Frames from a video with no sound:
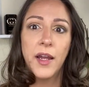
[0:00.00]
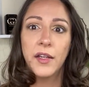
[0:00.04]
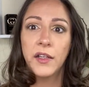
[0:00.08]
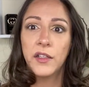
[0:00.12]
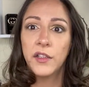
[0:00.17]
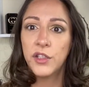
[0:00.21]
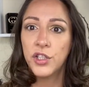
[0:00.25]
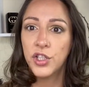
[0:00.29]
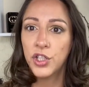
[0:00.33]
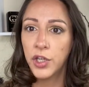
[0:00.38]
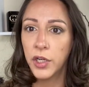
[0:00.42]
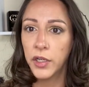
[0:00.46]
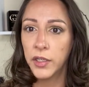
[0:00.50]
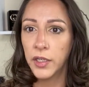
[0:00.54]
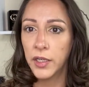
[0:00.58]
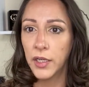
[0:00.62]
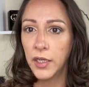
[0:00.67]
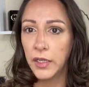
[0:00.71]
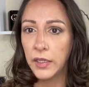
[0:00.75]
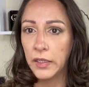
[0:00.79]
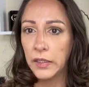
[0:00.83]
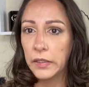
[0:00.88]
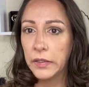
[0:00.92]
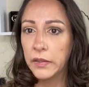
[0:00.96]
chunky.
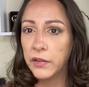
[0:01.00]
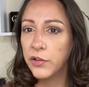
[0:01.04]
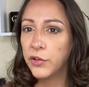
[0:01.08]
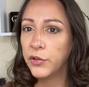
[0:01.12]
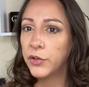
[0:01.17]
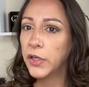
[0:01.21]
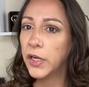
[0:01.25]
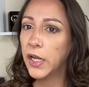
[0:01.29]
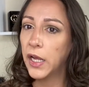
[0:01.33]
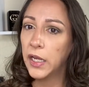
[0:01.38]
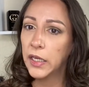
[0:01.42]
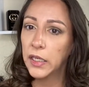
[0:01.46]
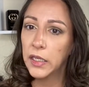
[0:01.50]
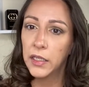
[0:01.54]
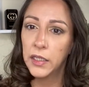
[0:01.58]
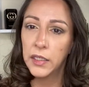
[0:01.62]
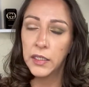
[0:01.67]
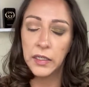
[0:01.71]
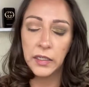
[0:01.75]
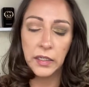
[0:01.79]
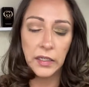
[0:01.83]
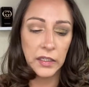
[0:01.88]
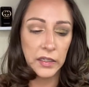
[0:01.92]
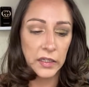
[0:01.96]
They're not
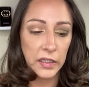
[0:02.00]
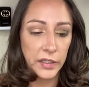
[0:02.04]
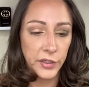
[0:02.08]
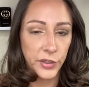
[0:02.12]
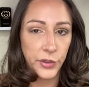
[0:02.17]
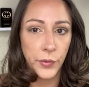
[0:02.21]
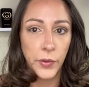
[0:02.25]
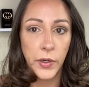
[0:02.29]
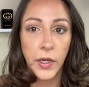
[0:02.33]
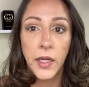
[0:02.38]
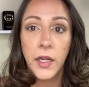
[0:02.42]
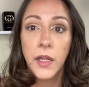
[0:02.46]
glittery.